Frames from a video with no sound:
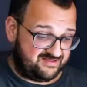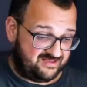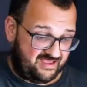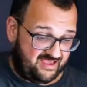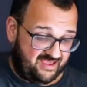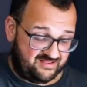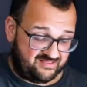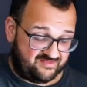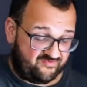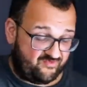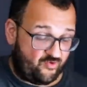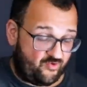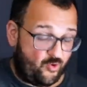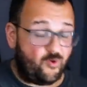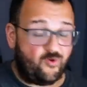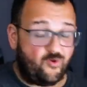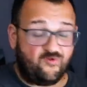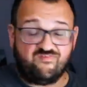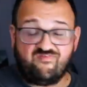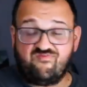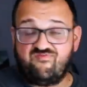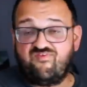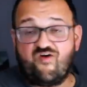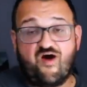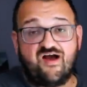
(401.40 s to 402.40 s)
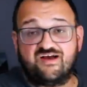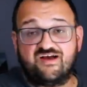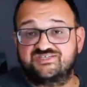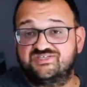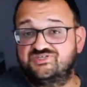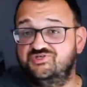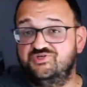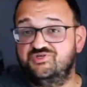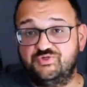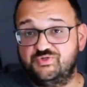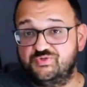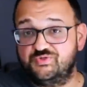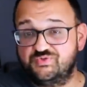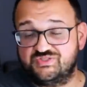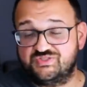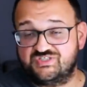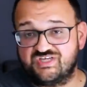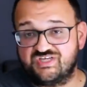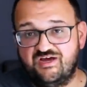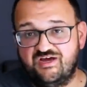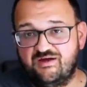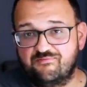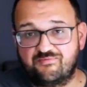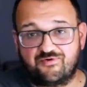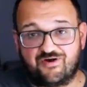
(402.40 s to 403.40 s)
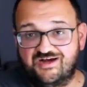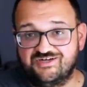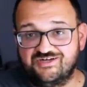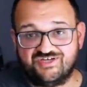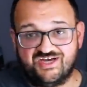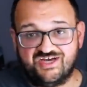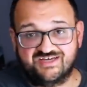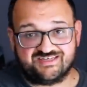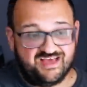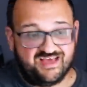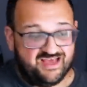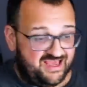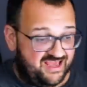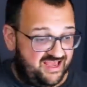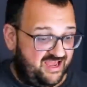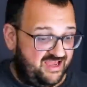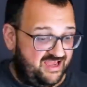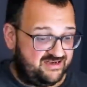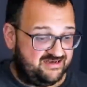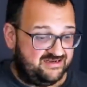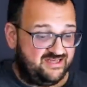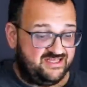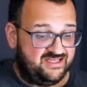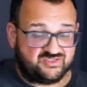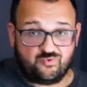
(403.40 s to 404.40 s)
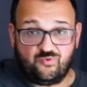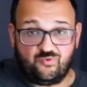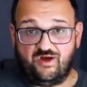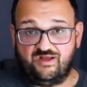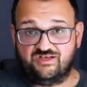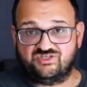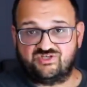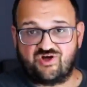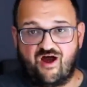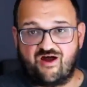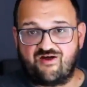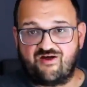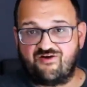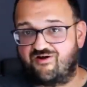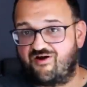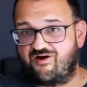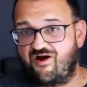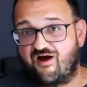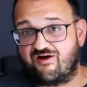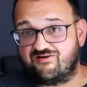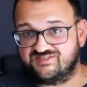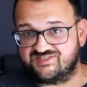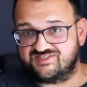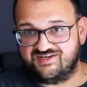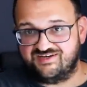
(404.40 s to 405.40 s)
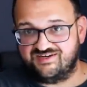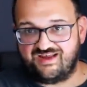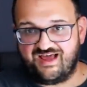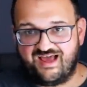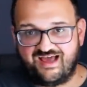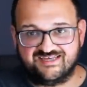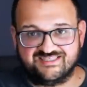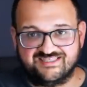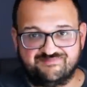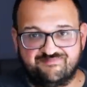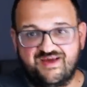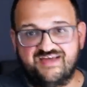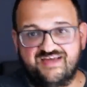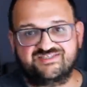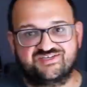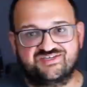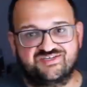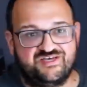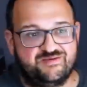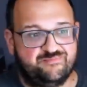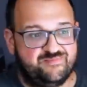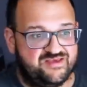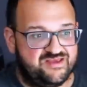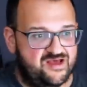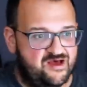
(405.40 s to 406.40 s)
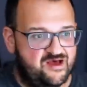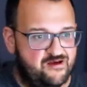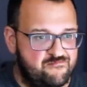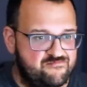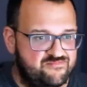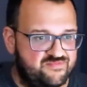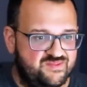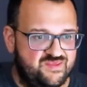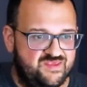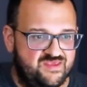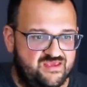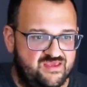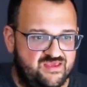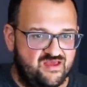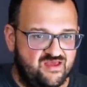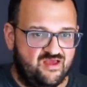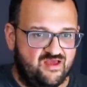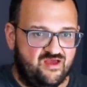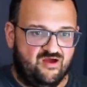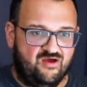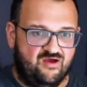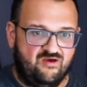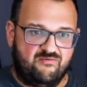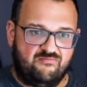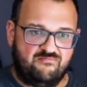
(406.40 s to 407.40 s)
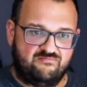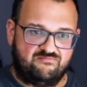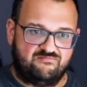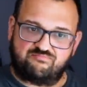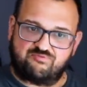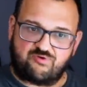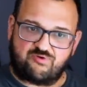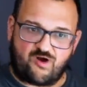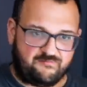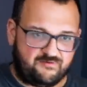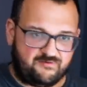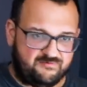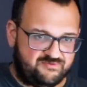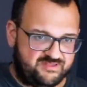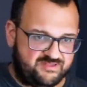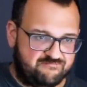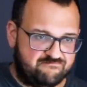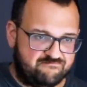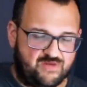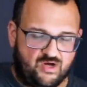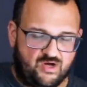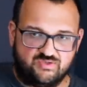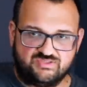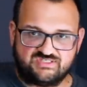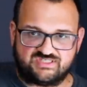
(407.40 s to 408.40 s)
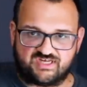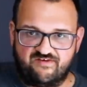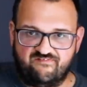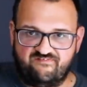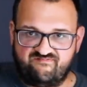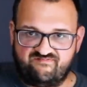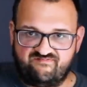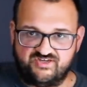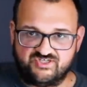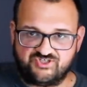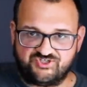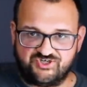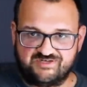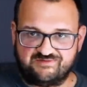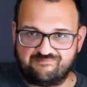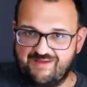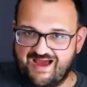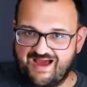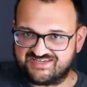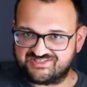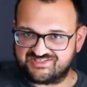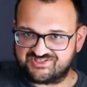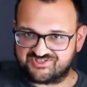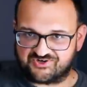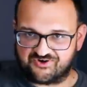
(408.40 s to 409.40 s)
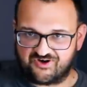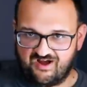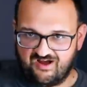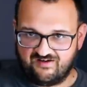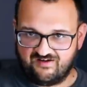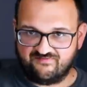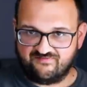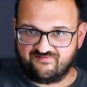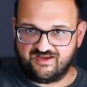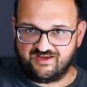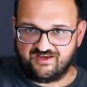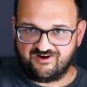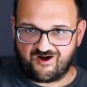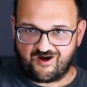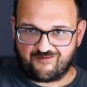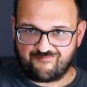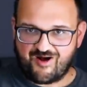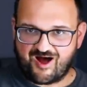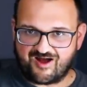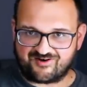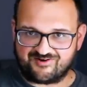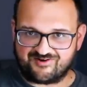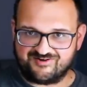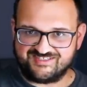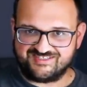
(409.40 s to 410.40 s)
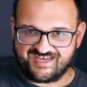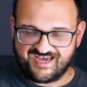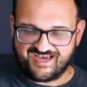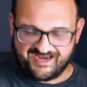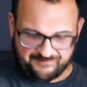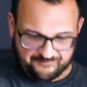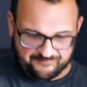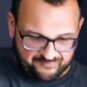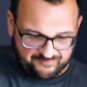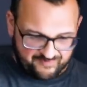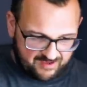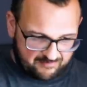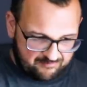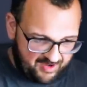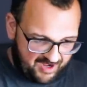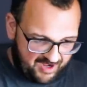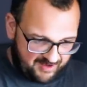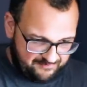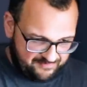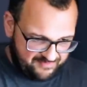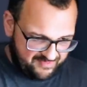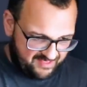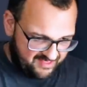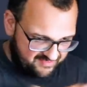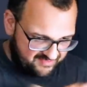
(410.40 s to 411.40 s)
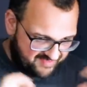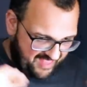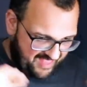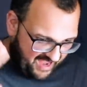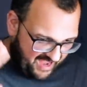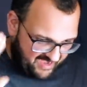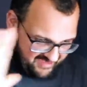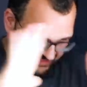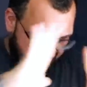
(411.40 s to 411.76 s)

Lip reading: and the whole Fox News project. And it's what Tucker Carlson has basically become the probably most efficient master of in our modern day. But that